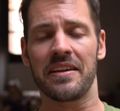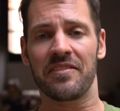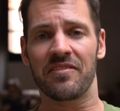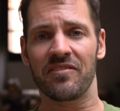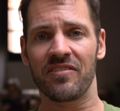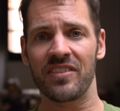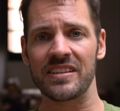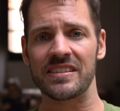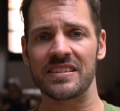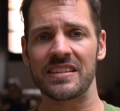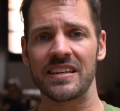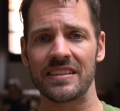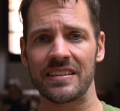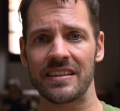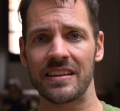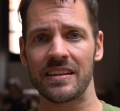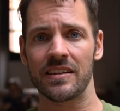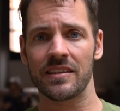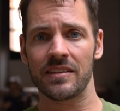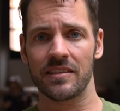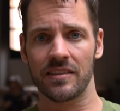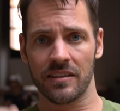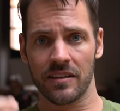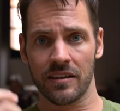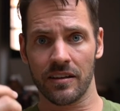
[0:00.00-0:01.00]

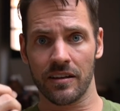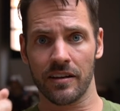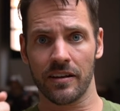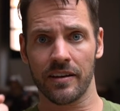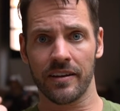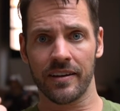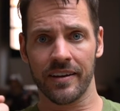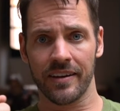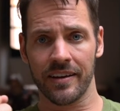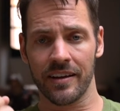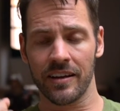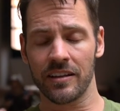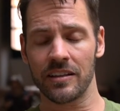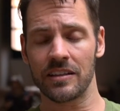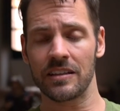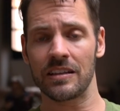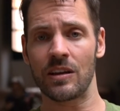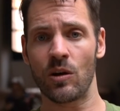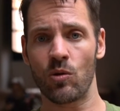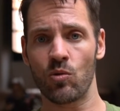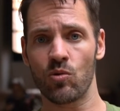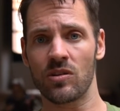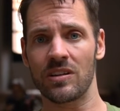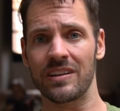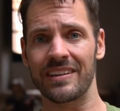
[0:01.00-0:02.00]
visiting the
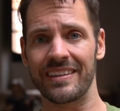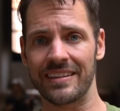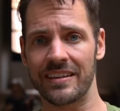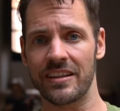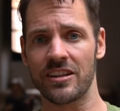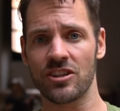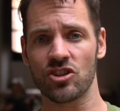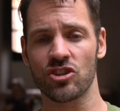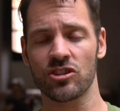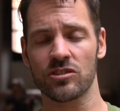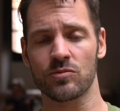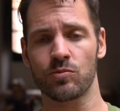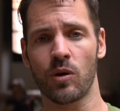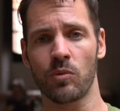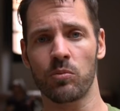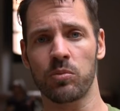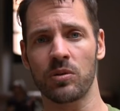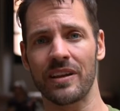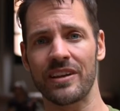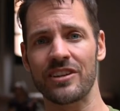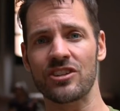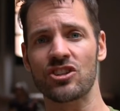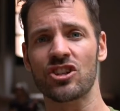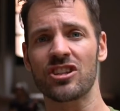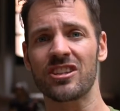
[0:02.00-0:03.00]
local indigenous
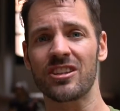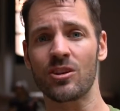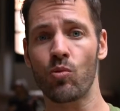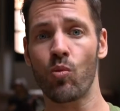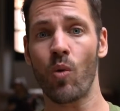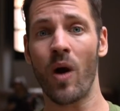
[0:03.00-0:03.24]
population, the